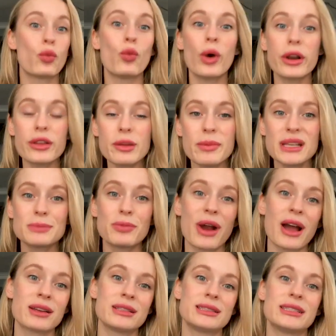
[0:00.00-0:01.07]
What are the best
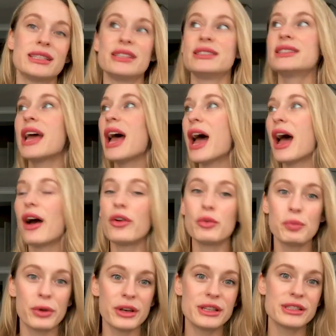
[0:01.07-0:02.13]
practices, how
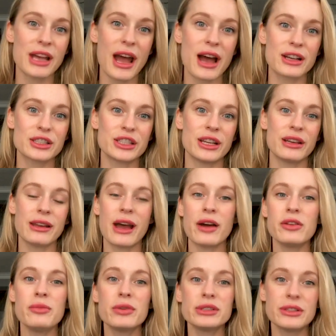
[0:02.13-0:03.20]
to put it into action, and
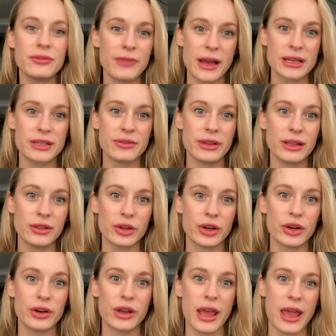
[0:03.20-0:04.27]
how to most effectively
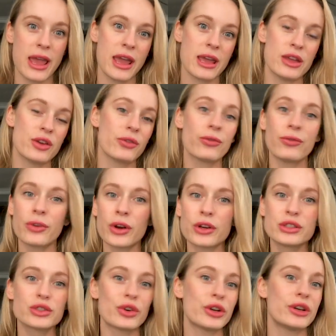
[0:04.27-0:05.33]
learn your
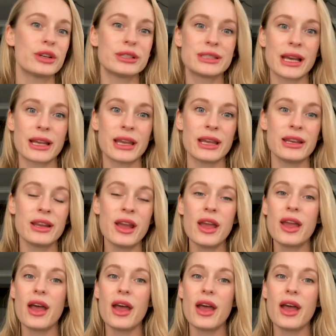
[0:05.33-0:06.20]
first or your second